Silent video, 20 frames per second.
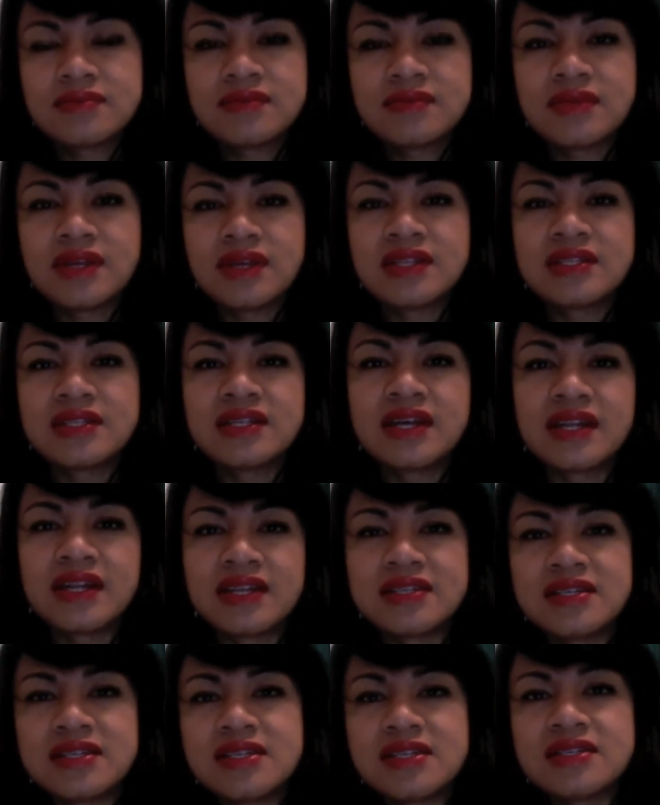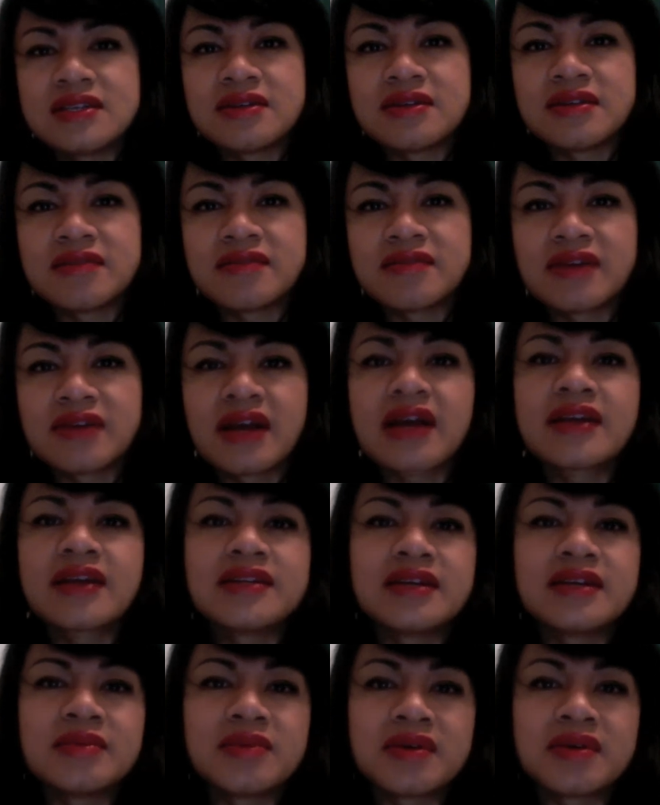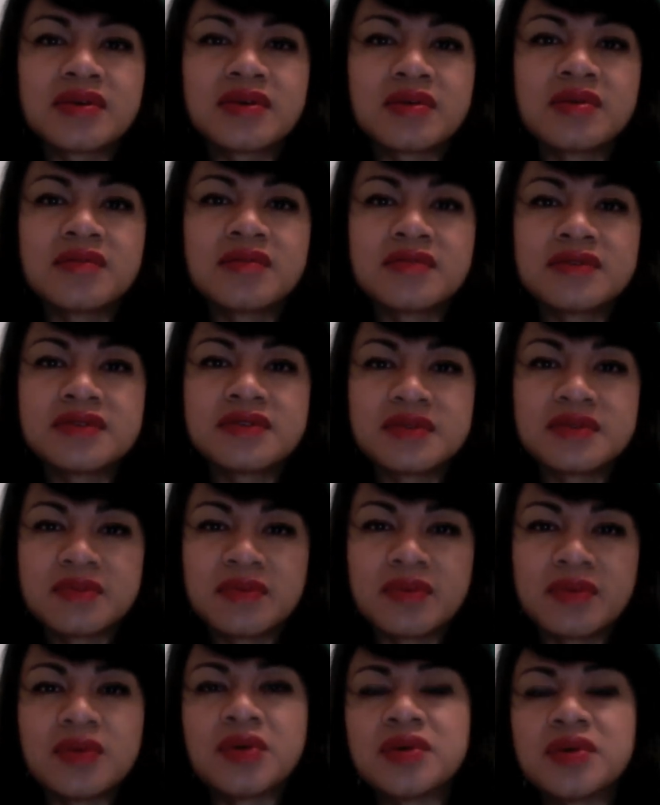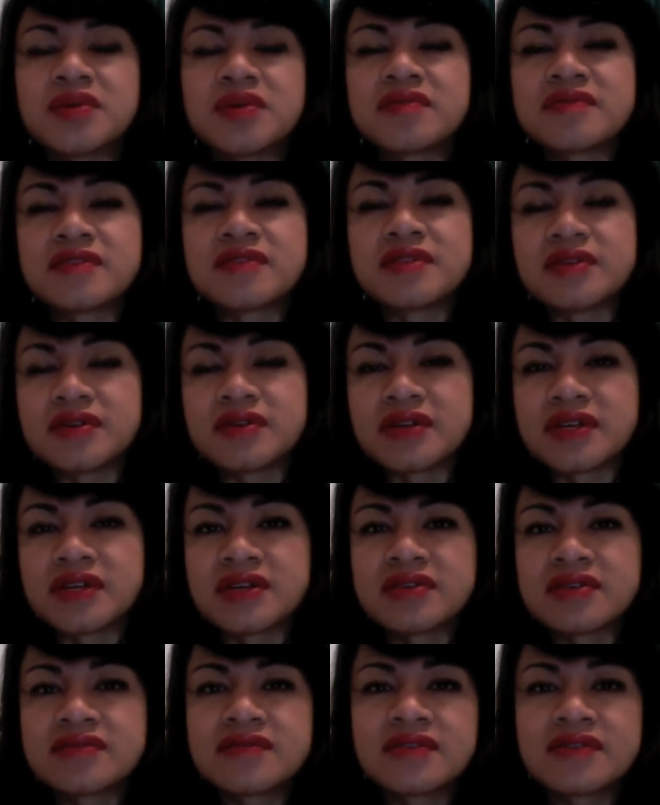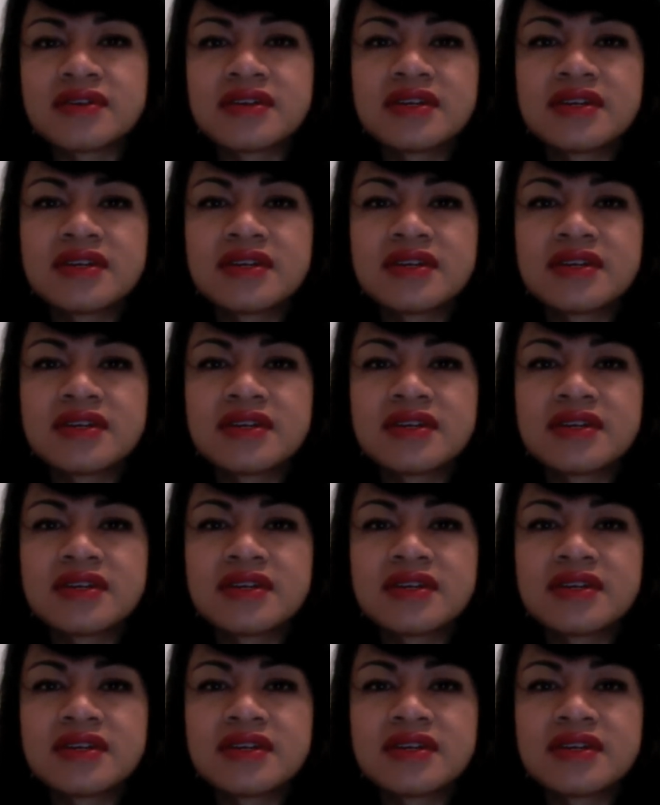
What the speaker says: it's not necessarily for academic or for support or for learning or for,